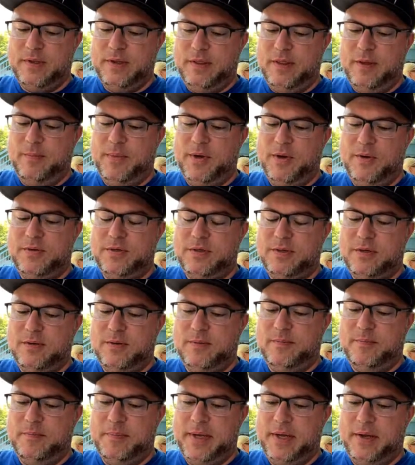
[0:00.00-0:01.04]
the most
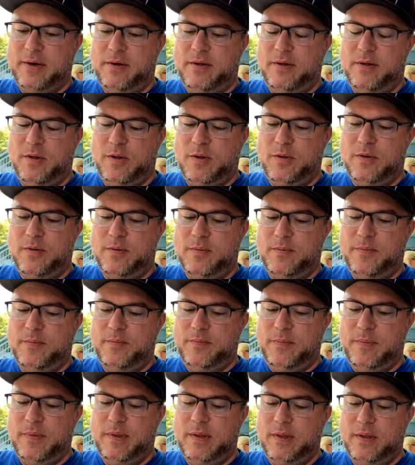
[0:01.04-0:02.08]
metal
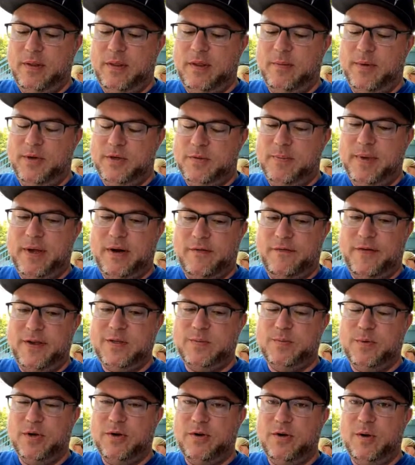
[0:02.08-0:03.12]

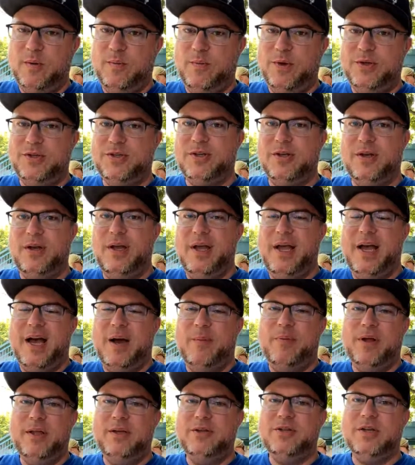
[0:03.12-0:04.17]
Facebook group, which I
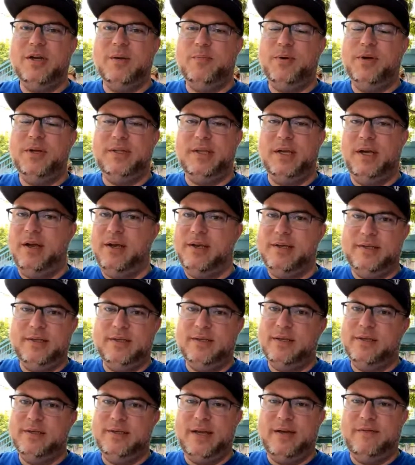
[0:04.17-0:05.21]
probably should have put it there because this
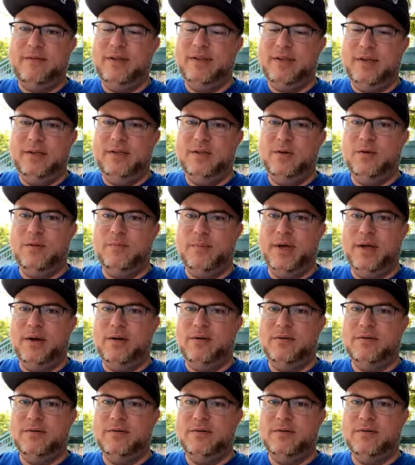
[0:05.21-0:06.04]
doesn't have anything to do with metal.